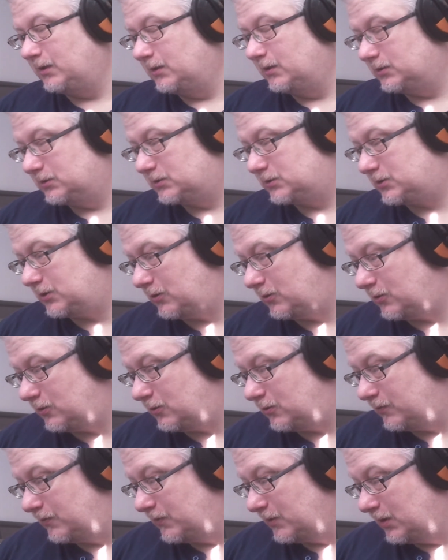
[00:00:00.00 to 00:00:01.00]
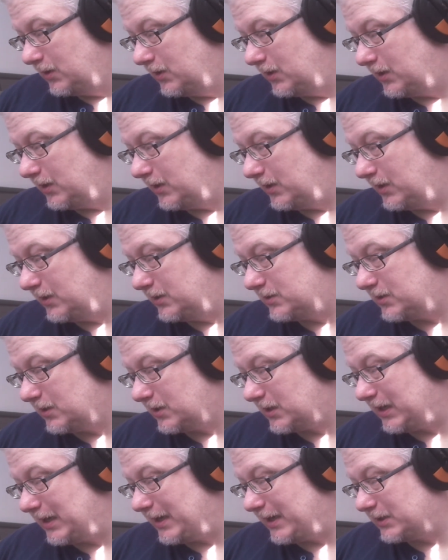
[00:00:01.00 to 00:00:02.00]
so, and it's
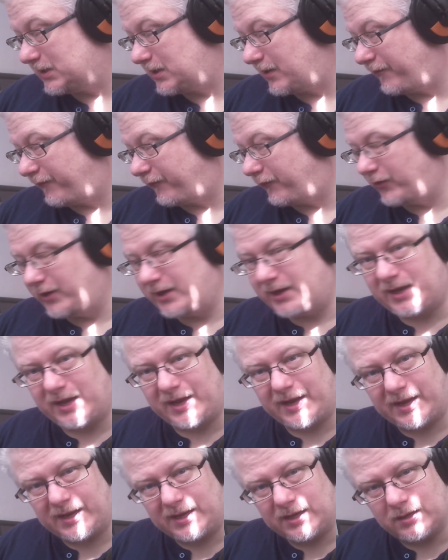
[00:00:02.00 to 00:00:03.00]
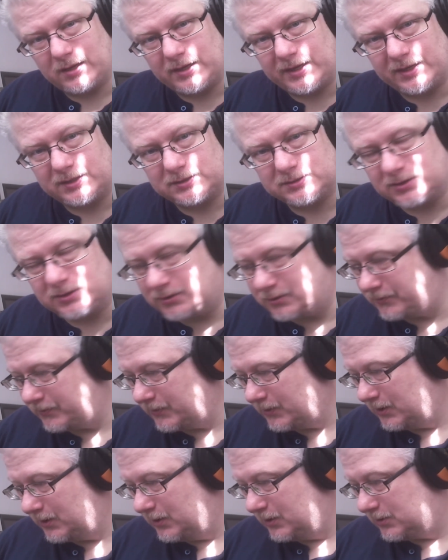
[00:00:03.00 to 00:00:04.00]
a class 3A laser,
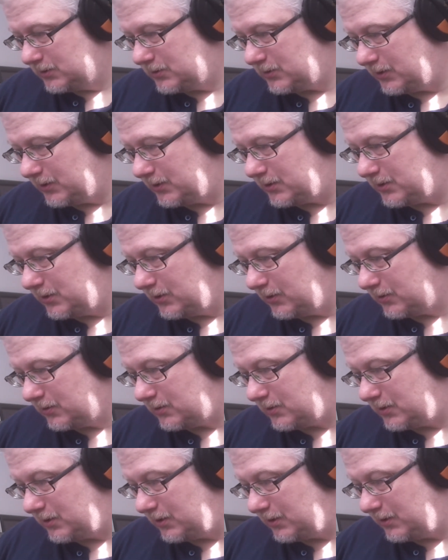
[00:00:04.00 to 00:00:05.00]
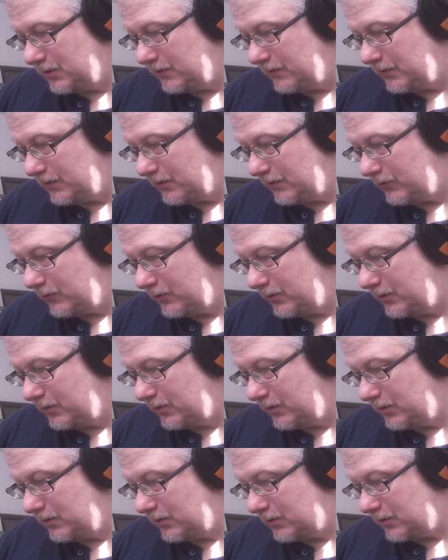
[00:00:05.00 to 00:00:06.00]
so it's not
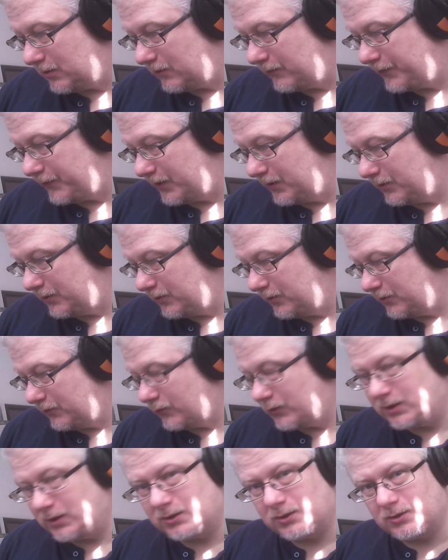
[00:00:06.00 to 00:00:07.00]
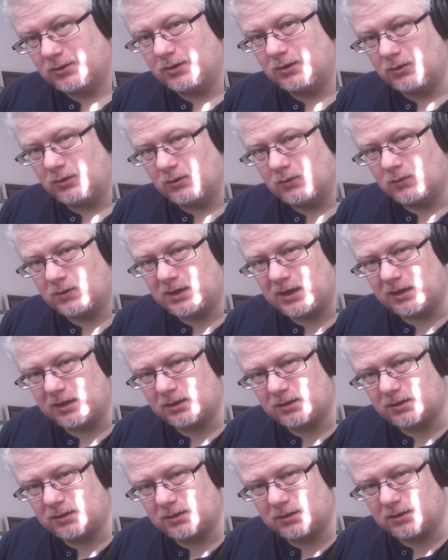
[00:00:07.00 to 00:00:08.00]
something you will look
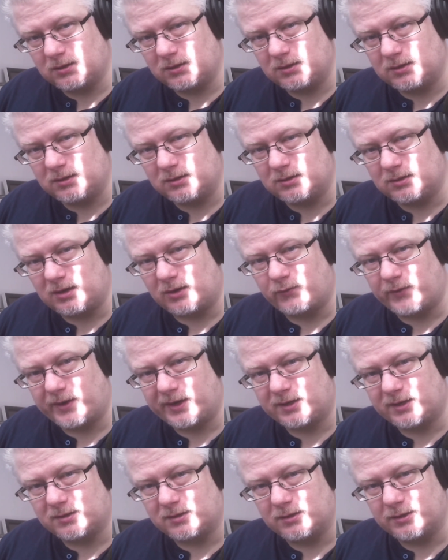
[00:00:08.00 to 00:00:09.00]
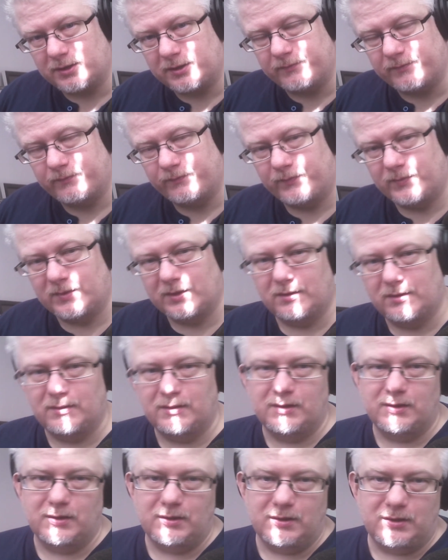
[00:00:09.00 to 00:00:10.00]
at directly.
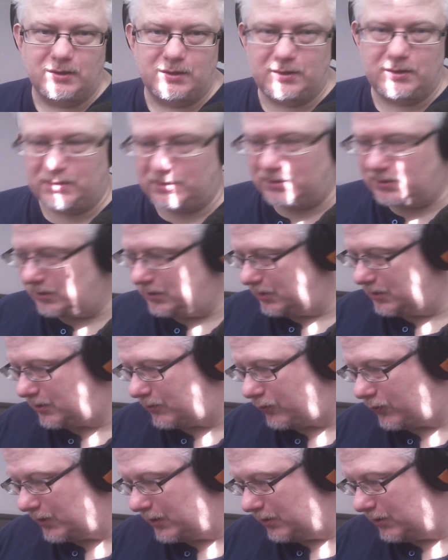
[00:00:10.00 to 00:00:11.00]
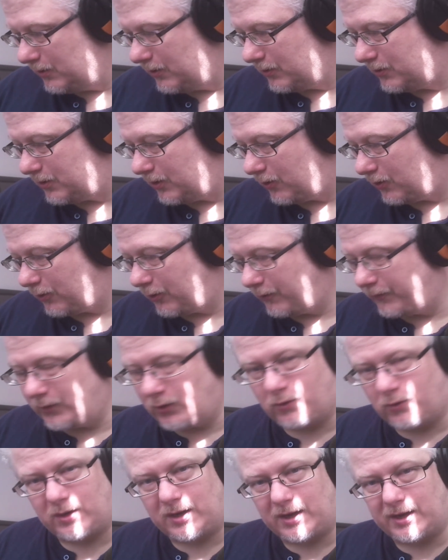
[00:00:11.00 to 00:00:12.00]
It will not harm
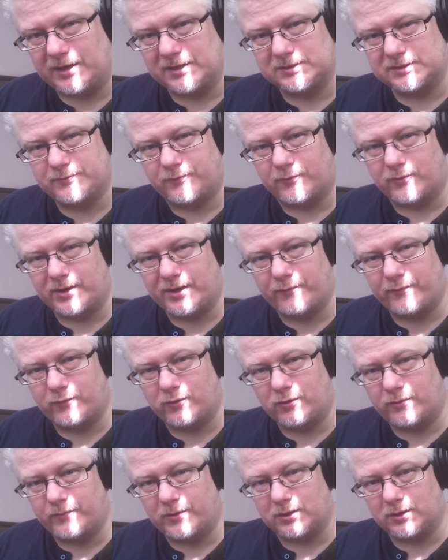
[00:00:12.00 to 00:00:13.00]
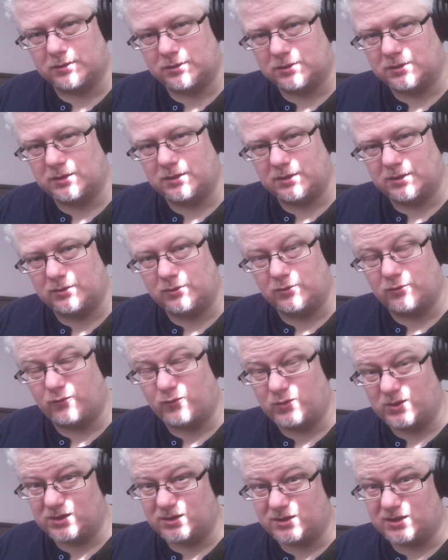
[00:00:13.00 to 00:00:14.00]
your eyes forever, but you
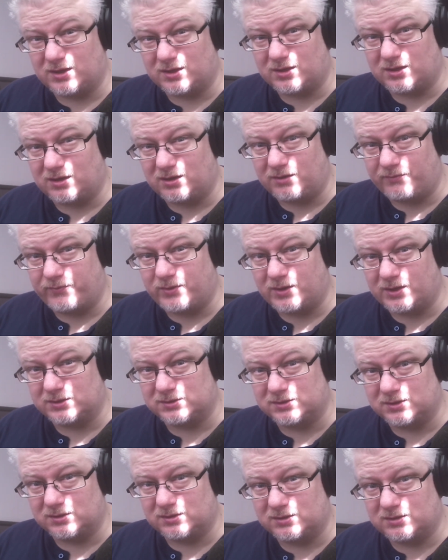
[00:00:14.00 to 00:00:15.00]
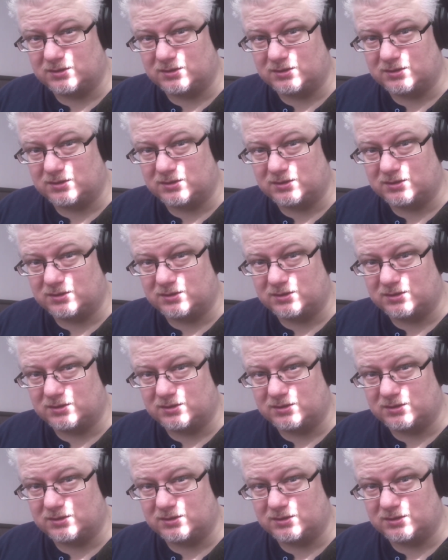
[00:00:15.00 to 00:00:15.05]
will get the unpleasant.